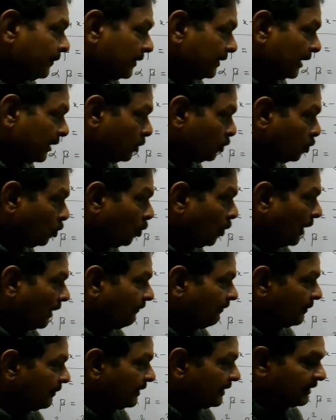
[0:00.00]
that 2
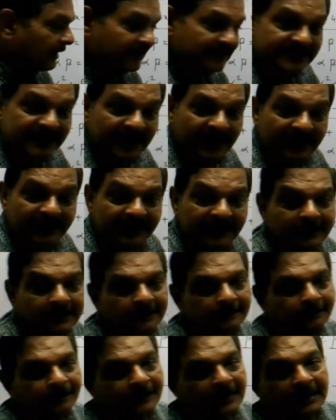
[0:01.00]
alpha beta is added
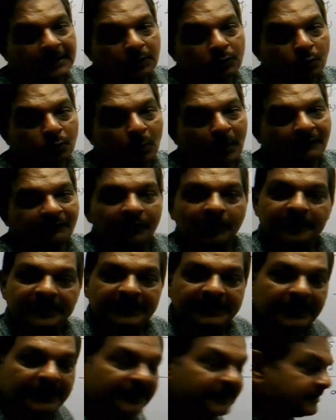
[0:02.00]
and 2 alpha
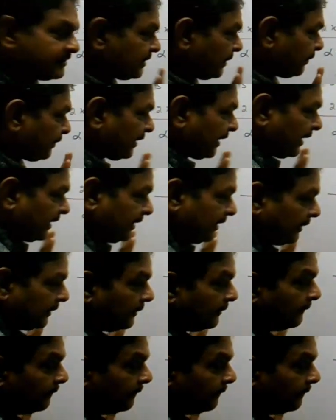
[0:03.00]
beta is subtracted.